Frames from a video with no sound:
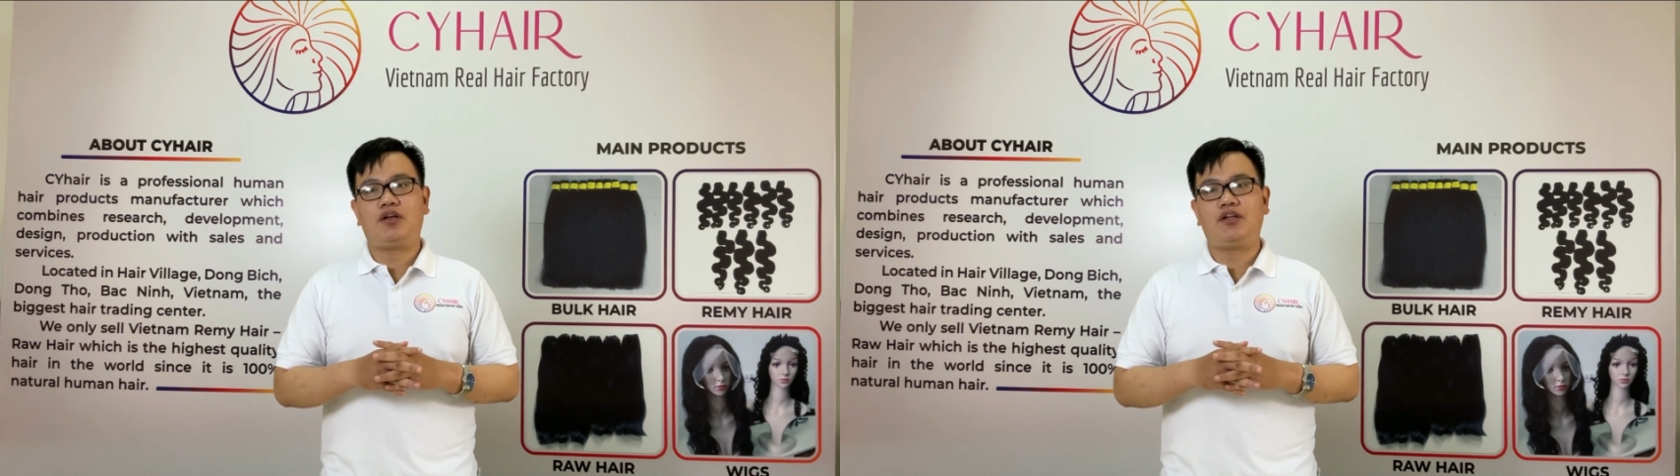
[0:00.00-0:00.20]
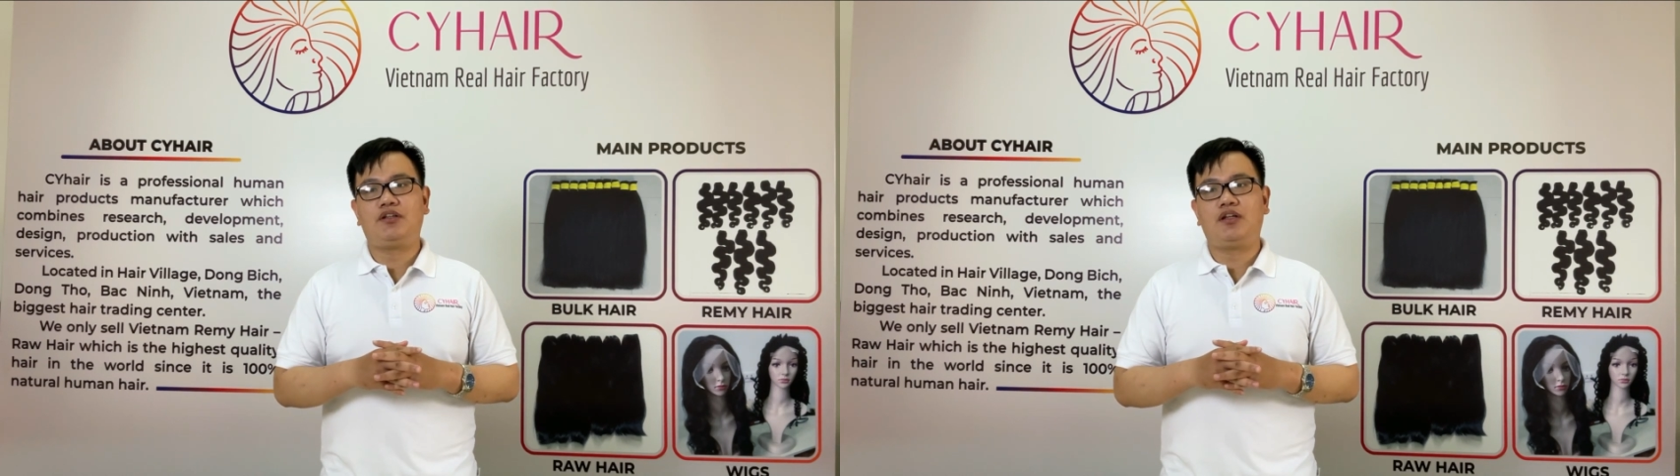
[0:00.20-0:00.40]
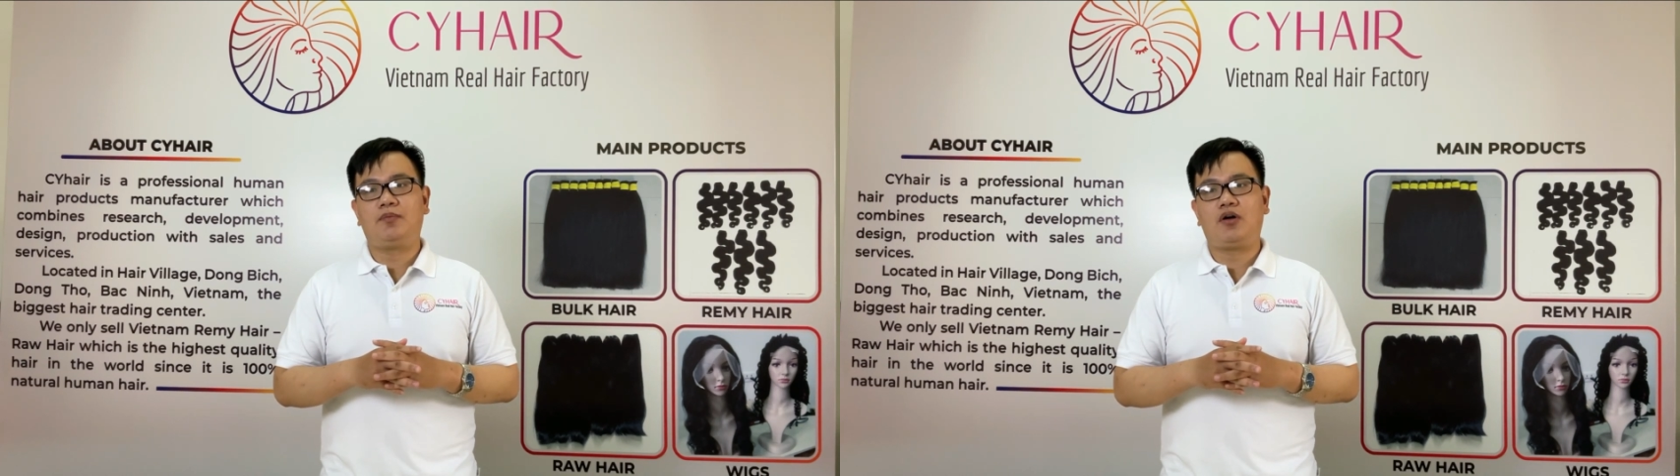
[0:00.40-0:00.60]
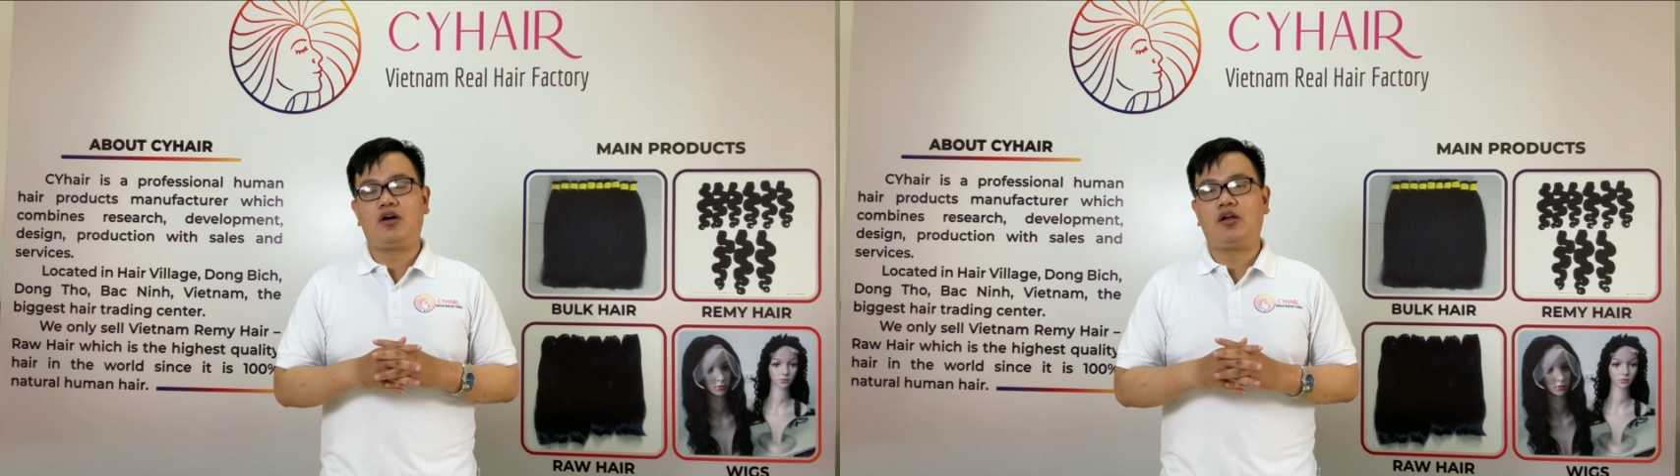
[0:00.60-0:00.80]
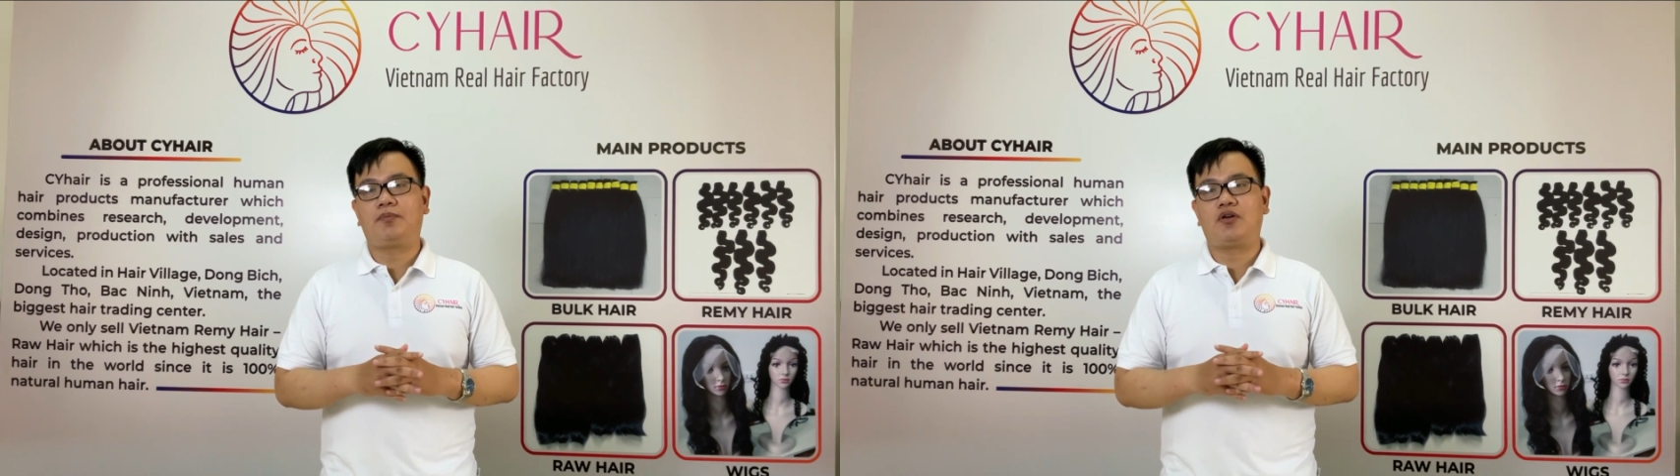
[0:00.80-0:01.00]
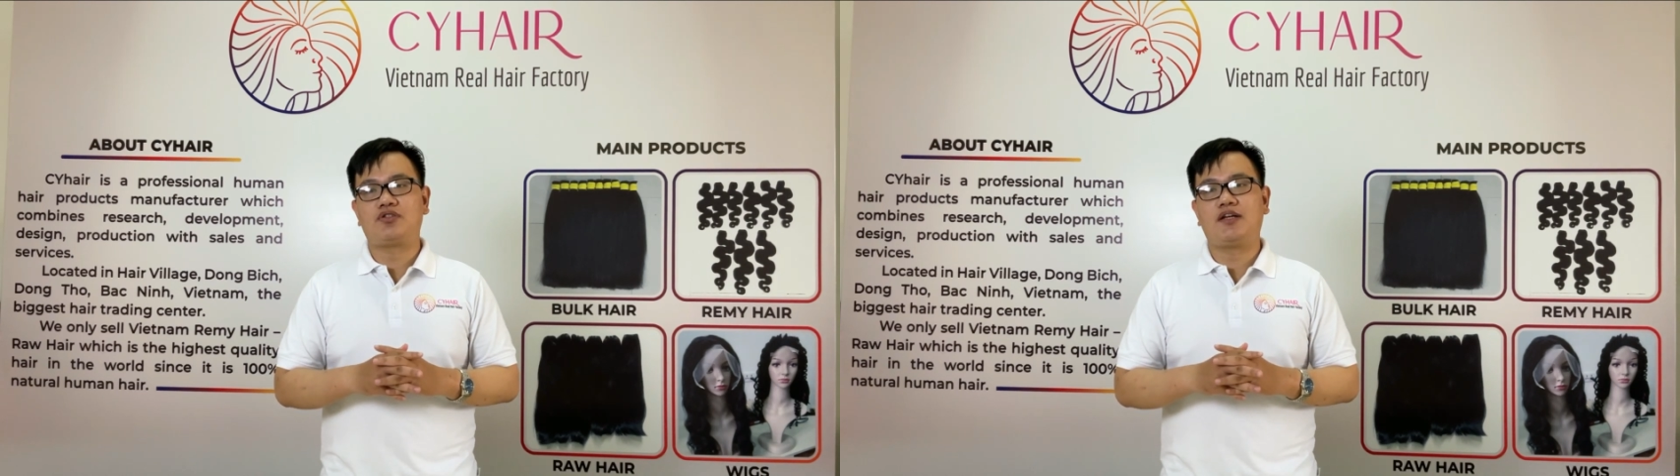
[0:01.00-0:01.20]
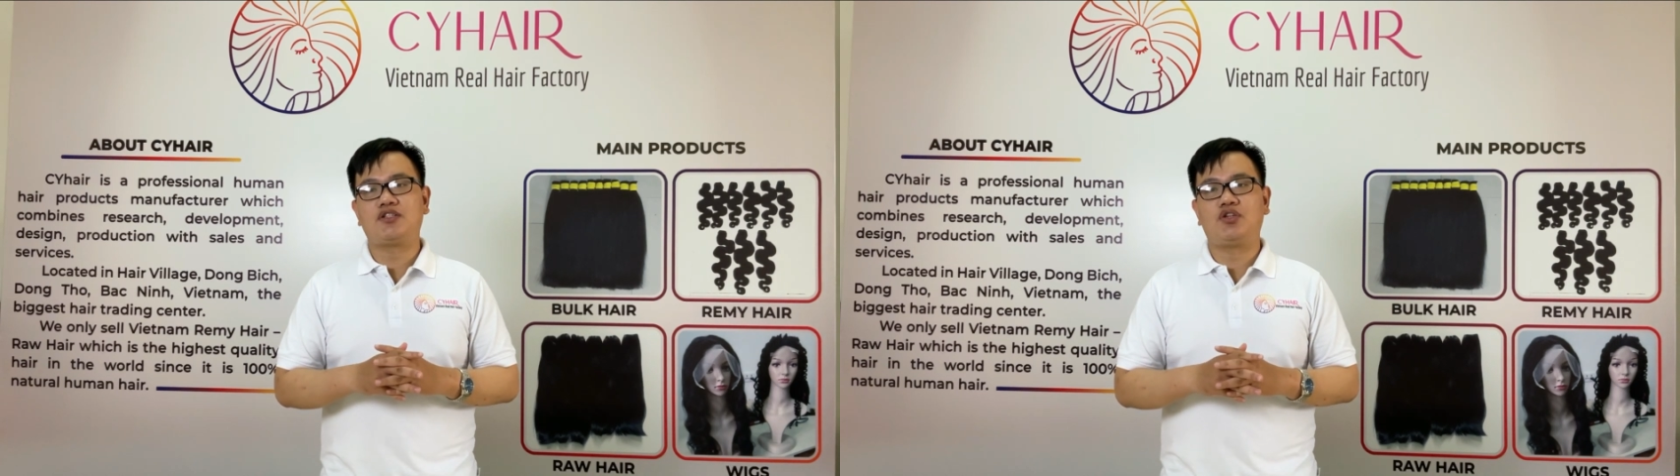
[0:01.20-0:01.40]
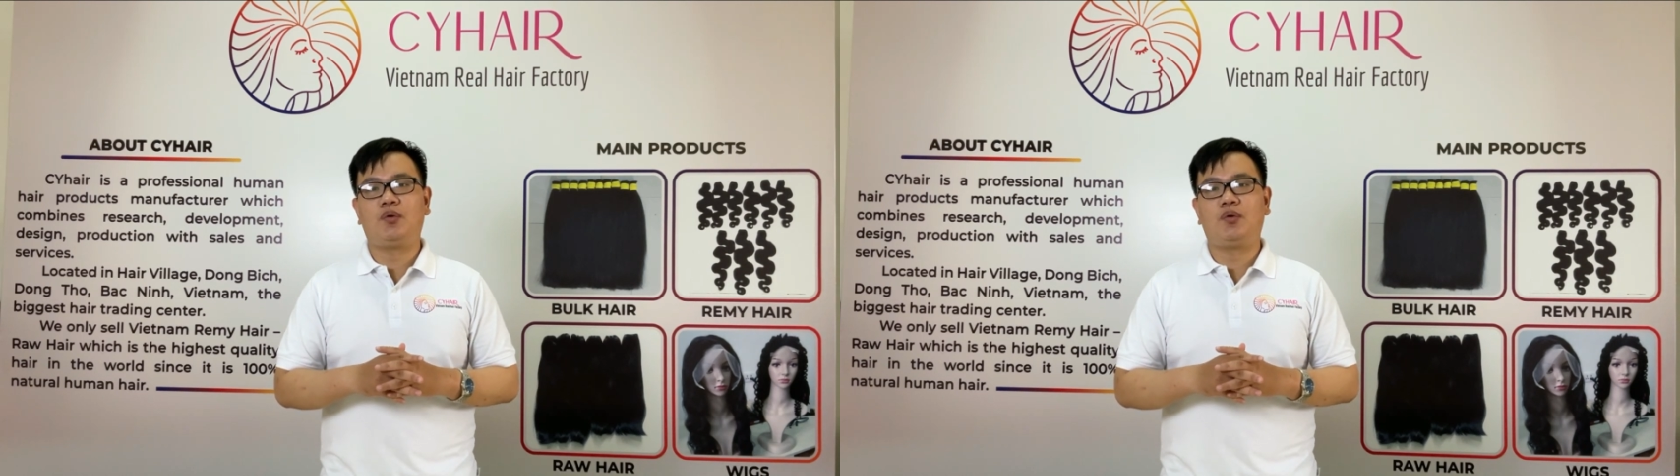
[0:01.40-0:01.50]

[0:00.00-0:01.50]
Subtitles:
in the order process